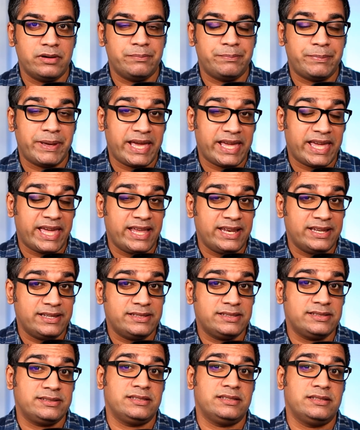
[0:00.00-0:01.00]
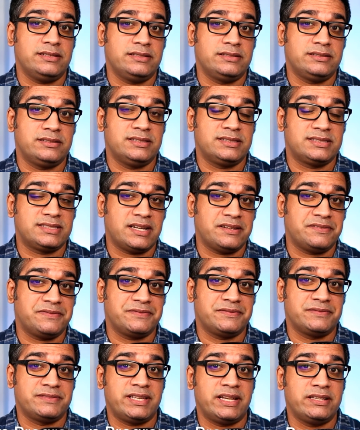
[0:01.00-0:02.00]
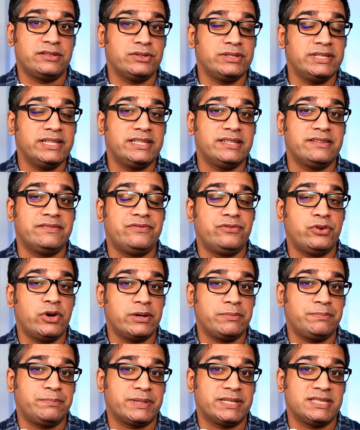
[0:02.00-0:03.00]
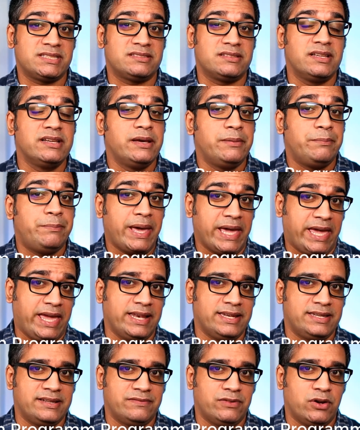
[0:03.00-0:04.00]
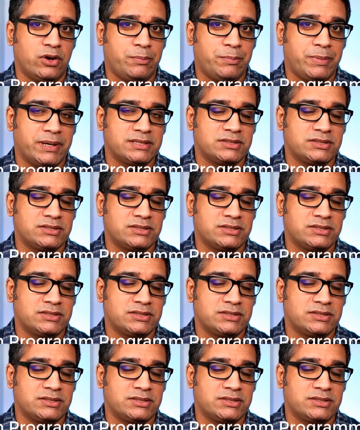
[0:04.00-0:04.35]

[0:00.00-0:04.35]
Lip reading: backend stuff, then you need a WordPress backend developer.